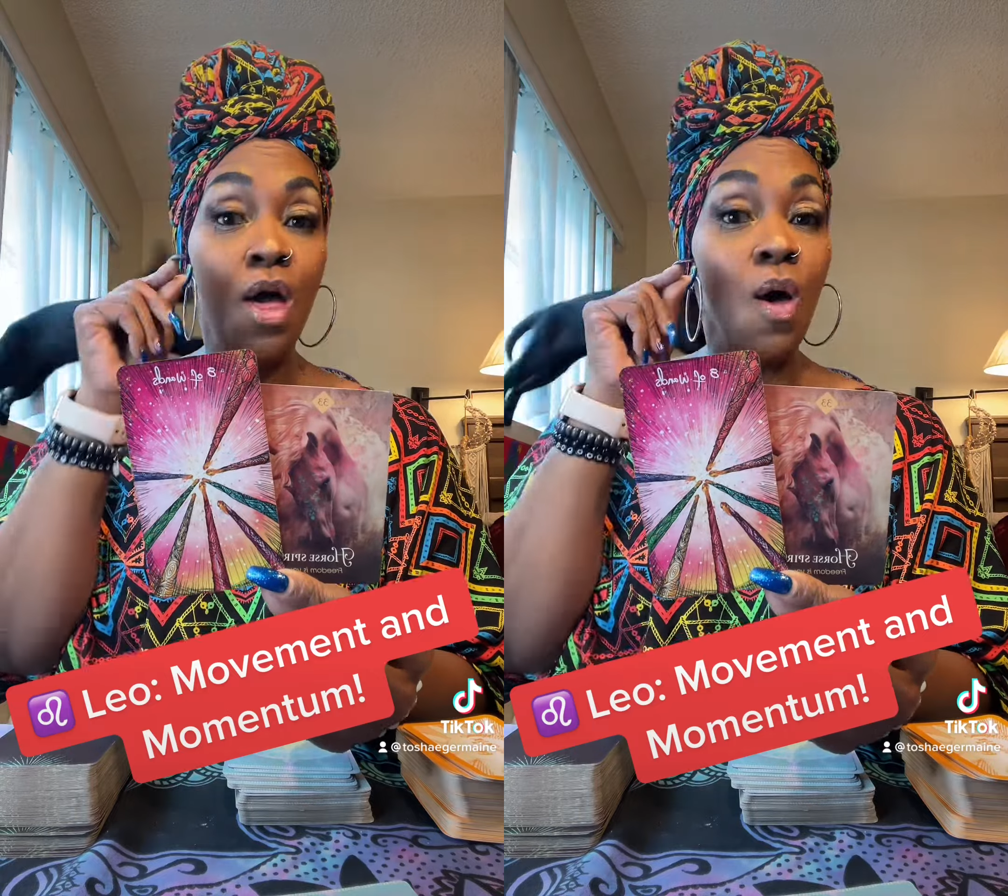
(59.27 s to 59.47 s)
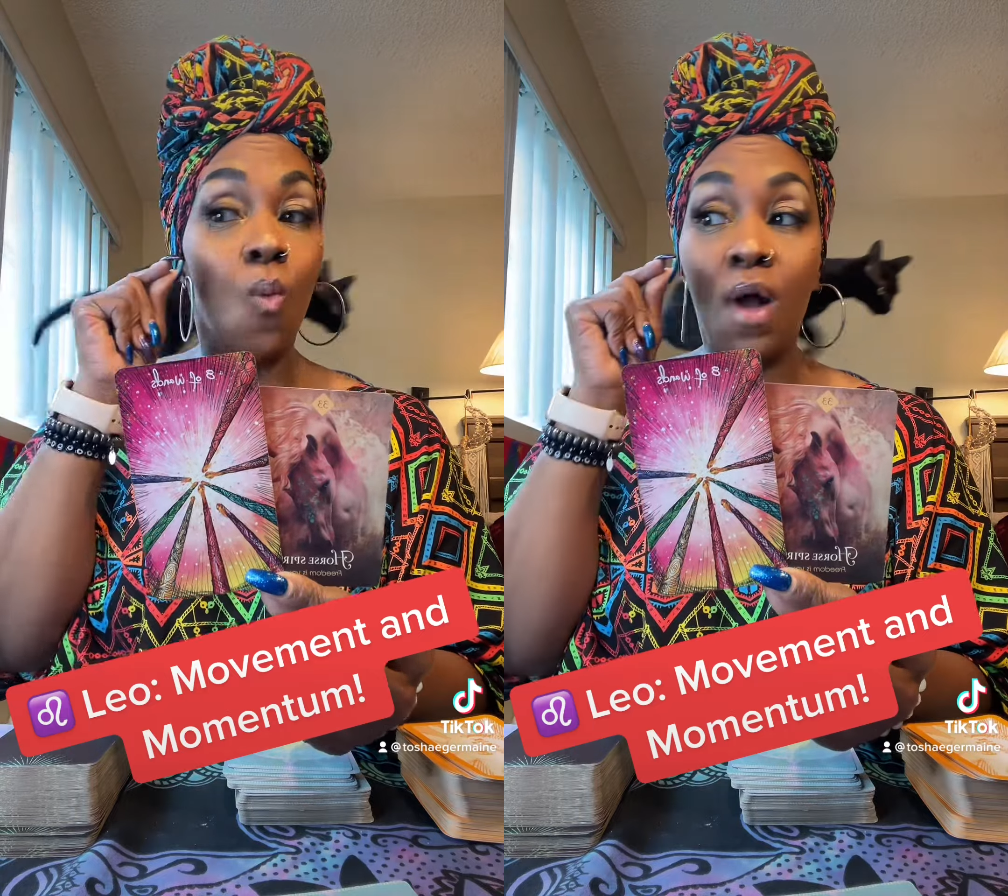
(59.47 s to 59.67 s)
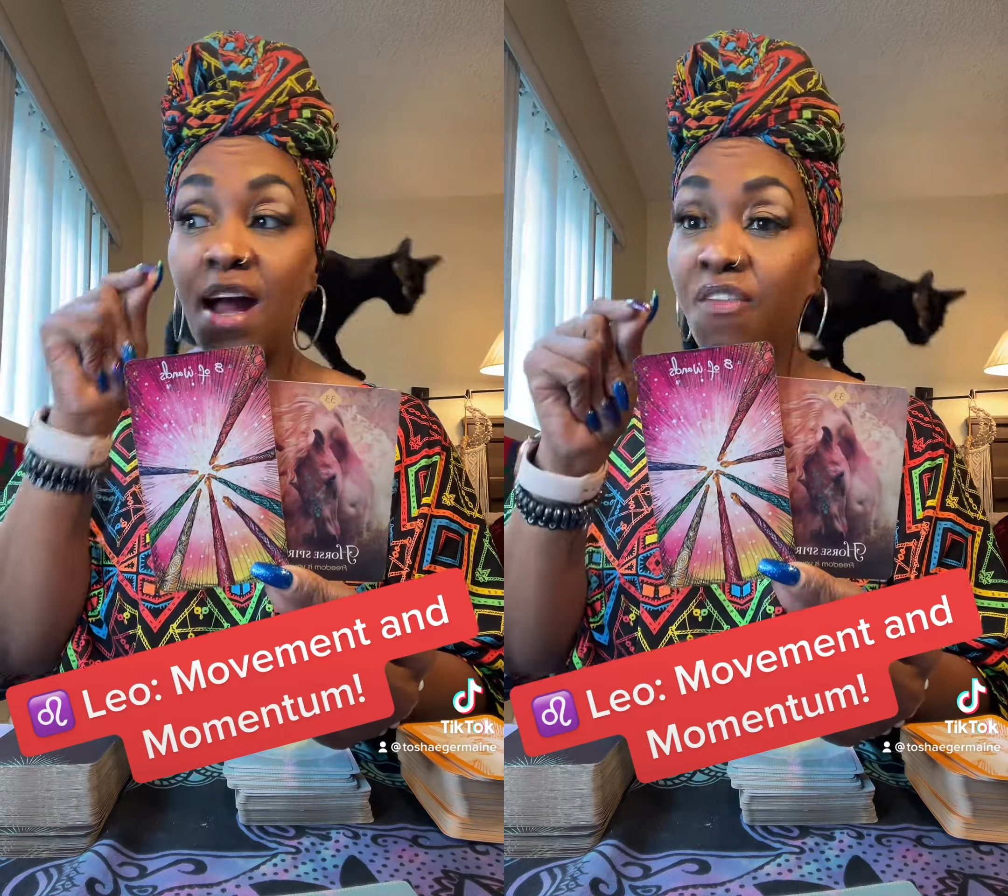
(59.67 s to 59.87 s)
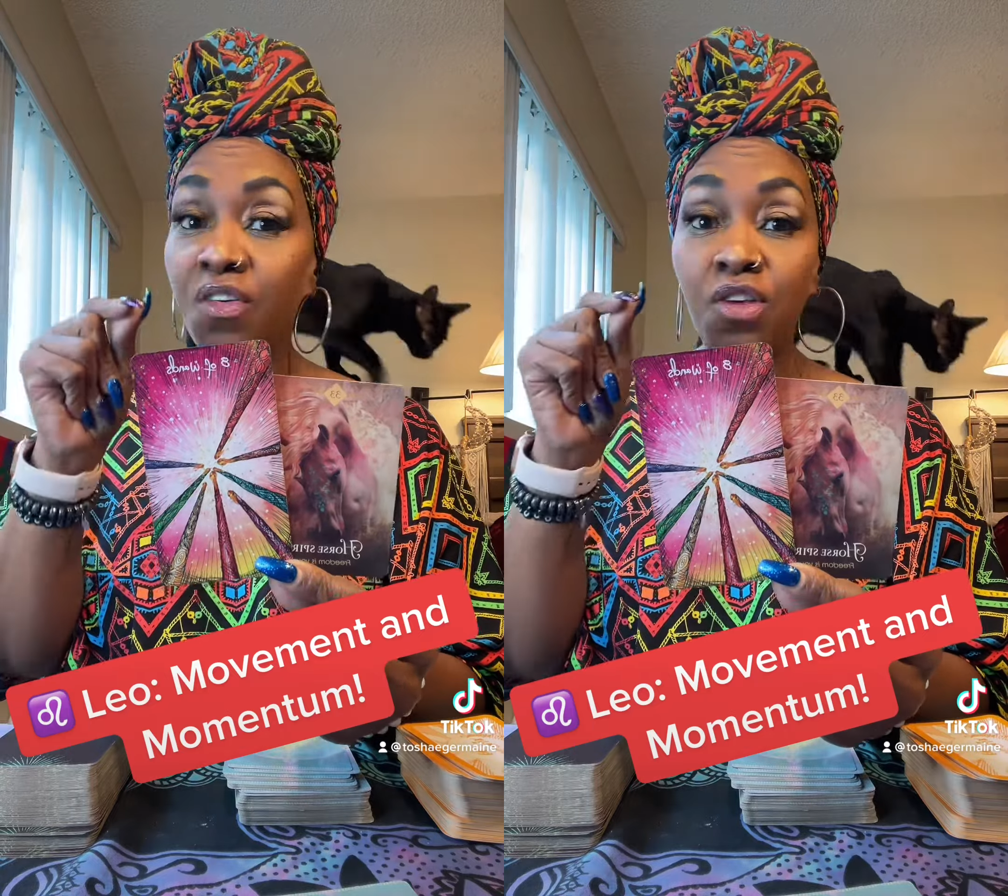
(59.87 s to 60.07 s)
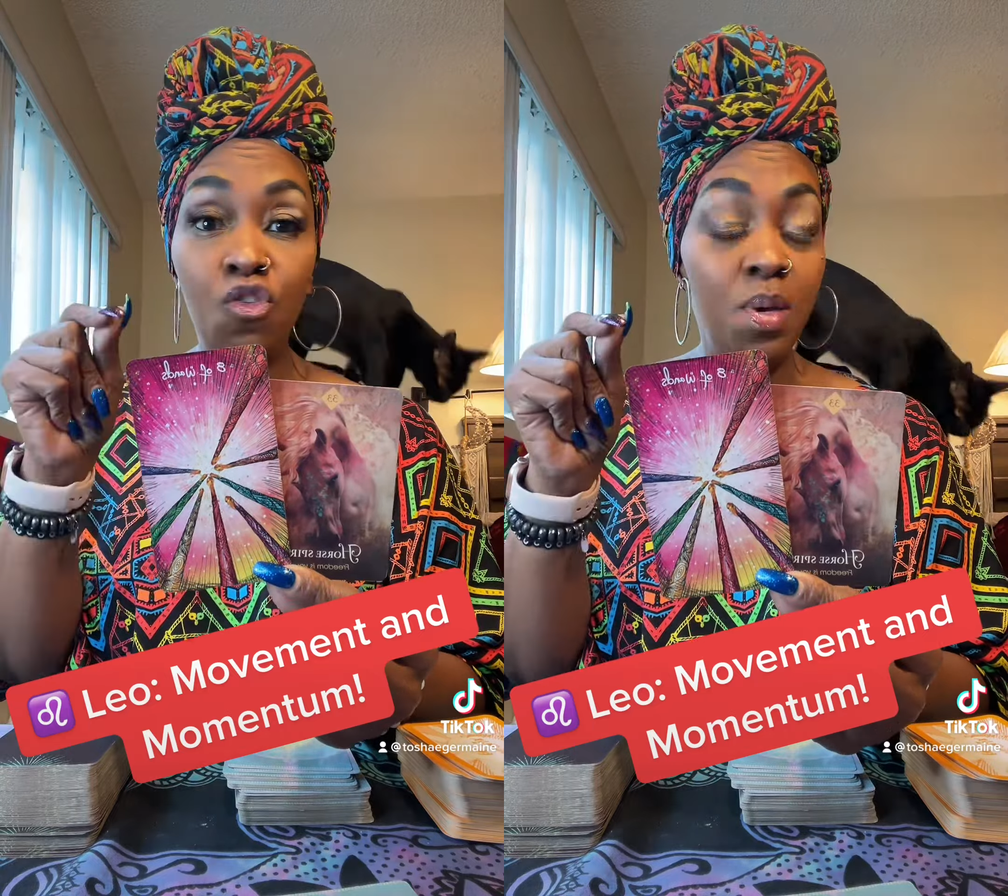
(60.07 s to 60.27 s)
wherever
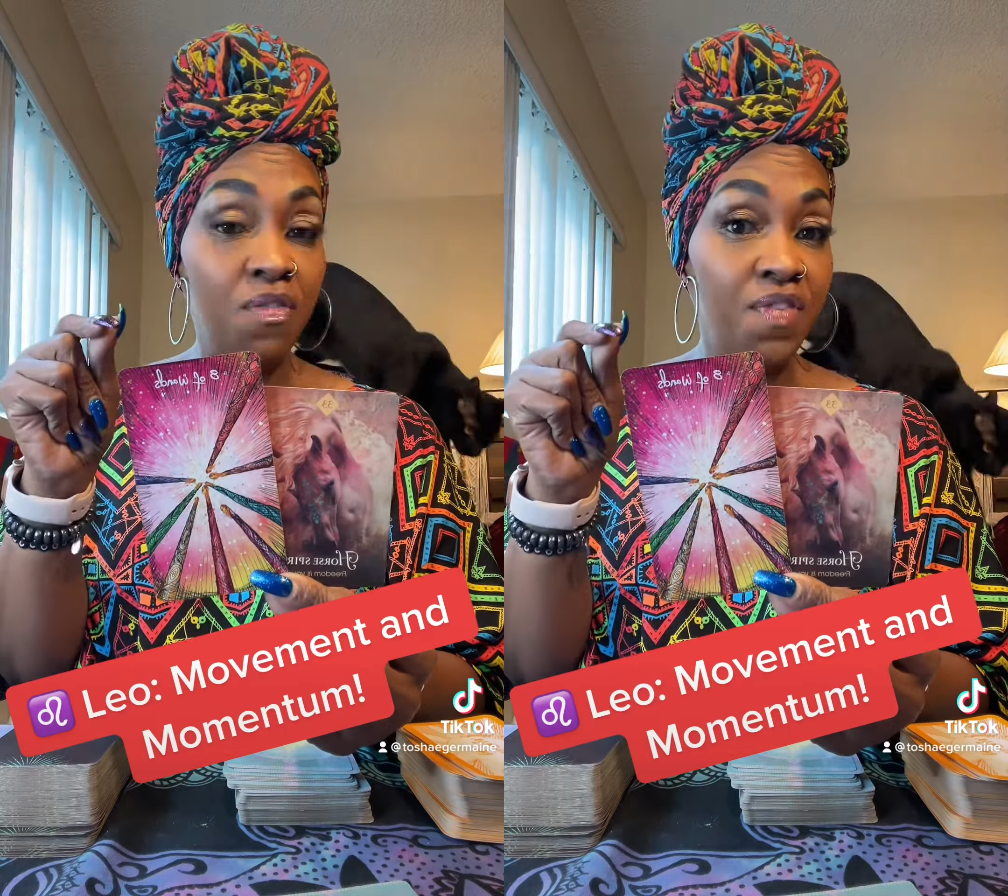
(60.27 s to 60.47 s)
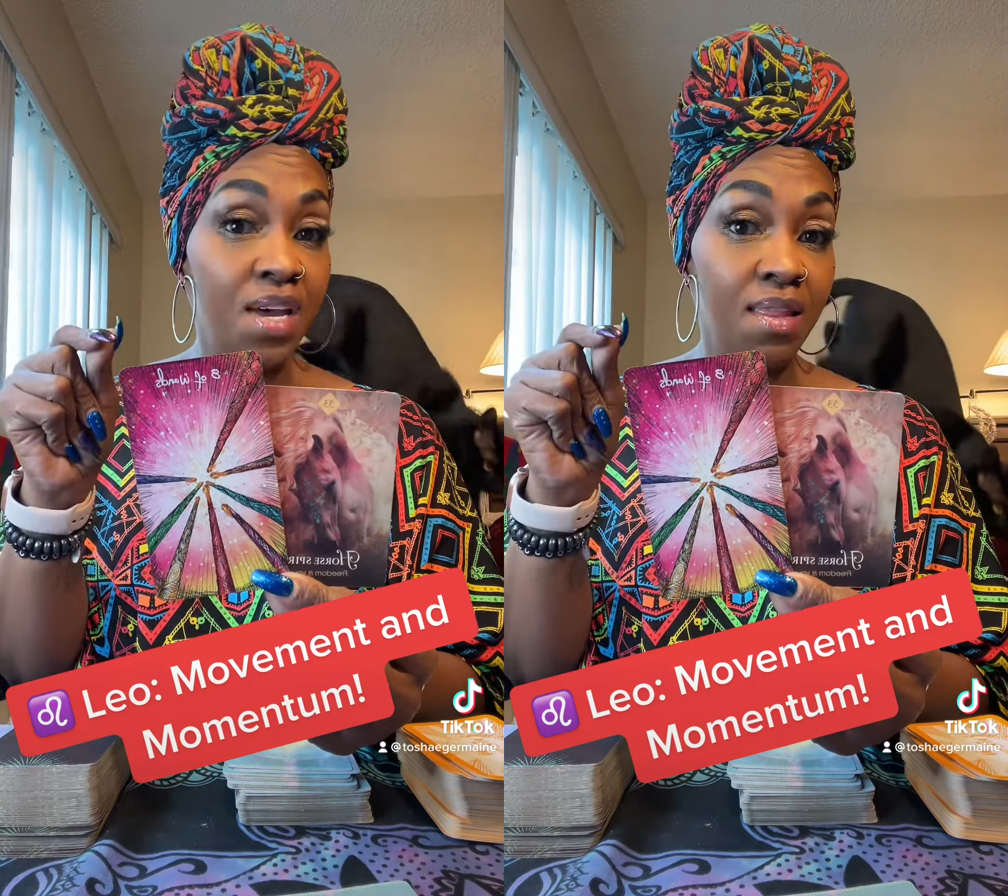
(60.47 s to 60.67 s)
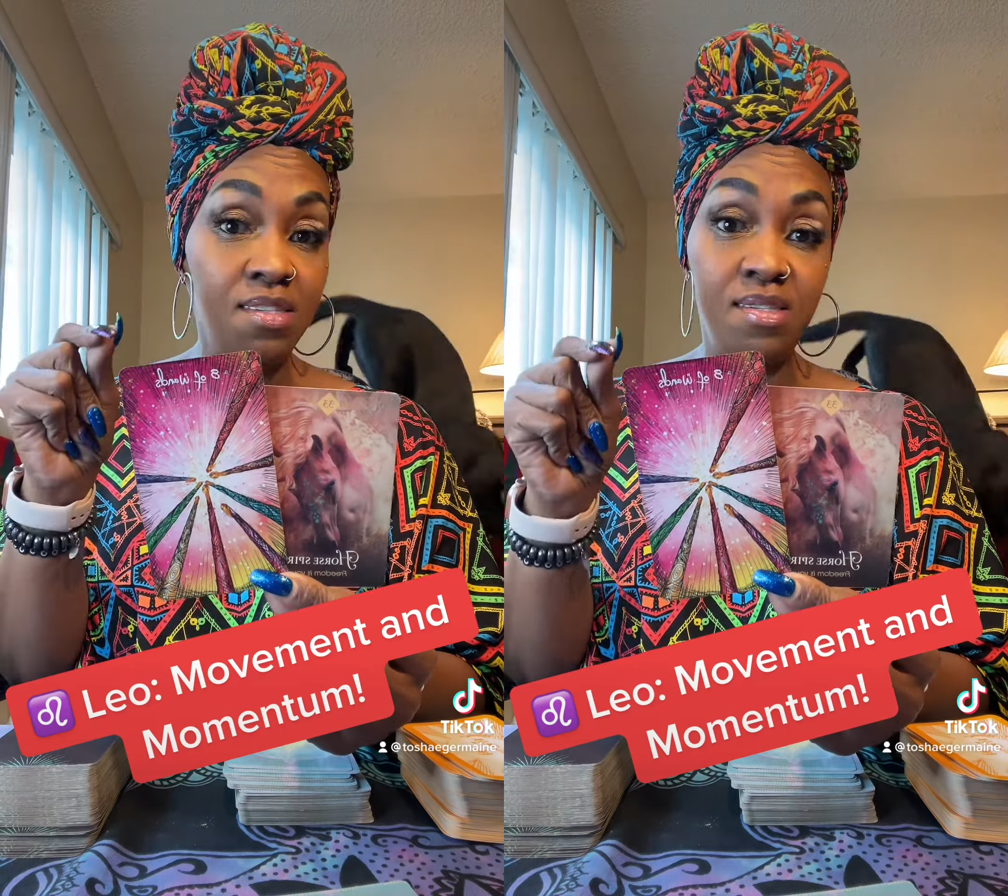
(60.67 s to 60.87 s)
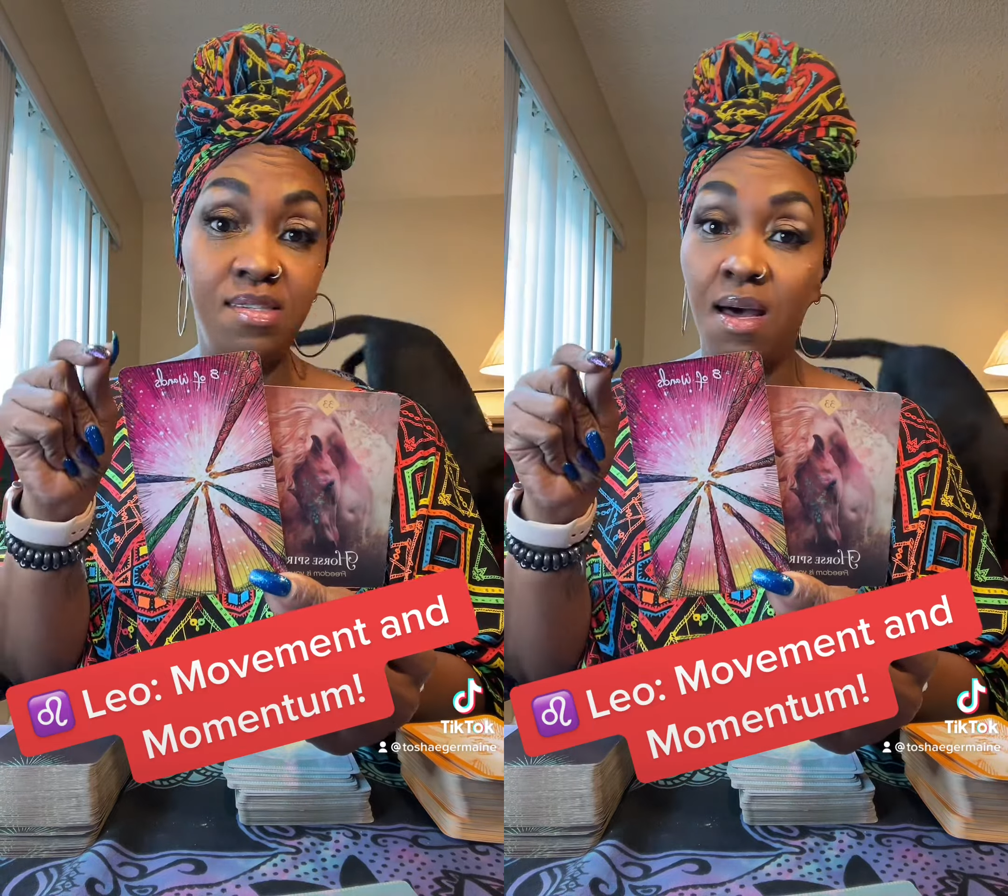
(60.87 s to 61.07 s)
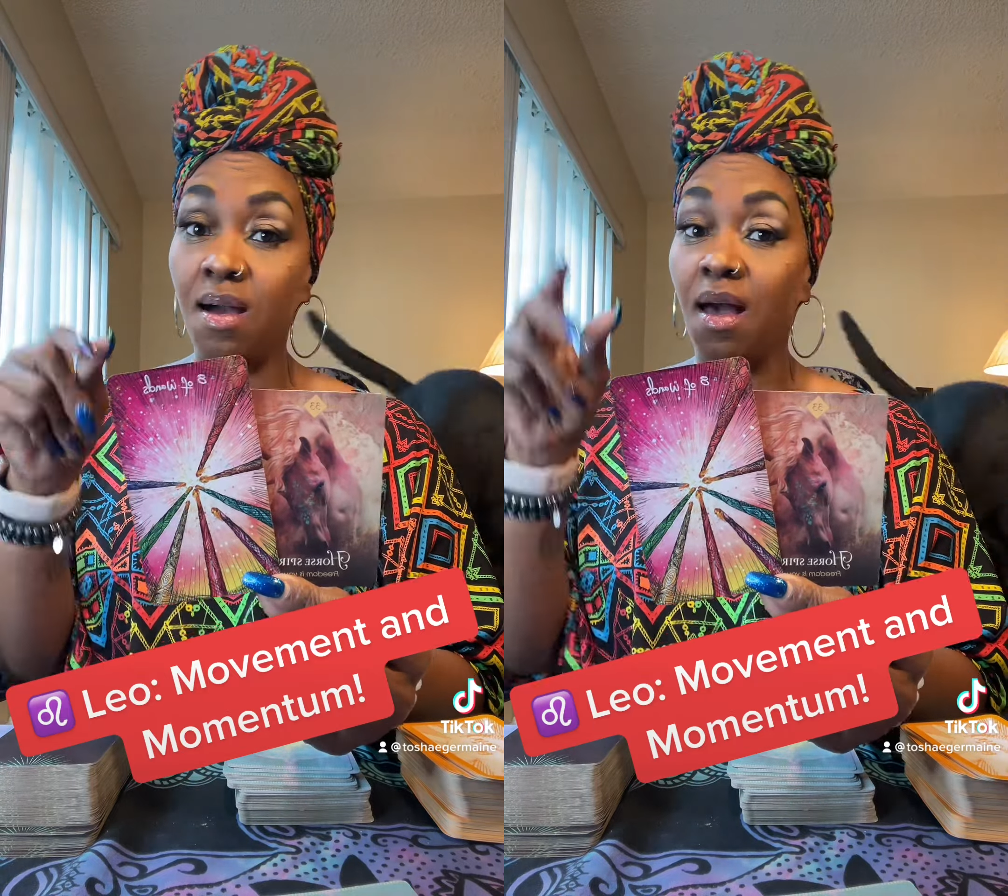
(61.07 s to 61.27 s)
you've been feeling
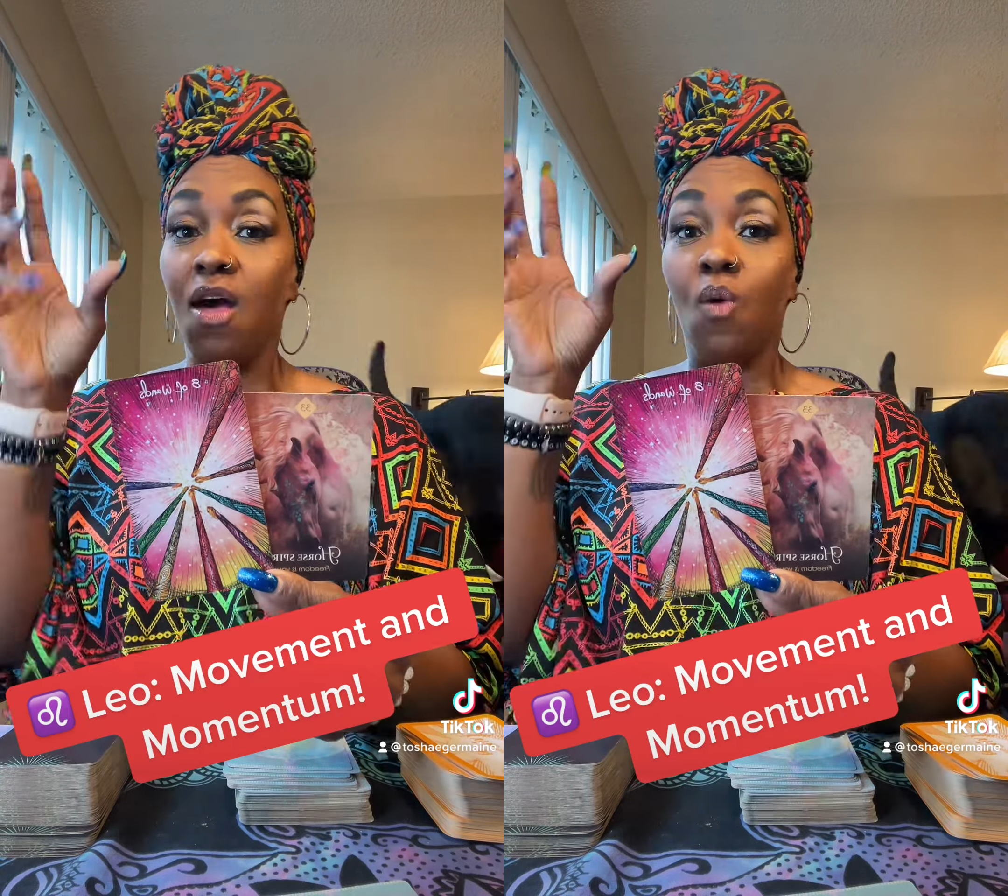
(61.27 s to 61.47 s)
stuck,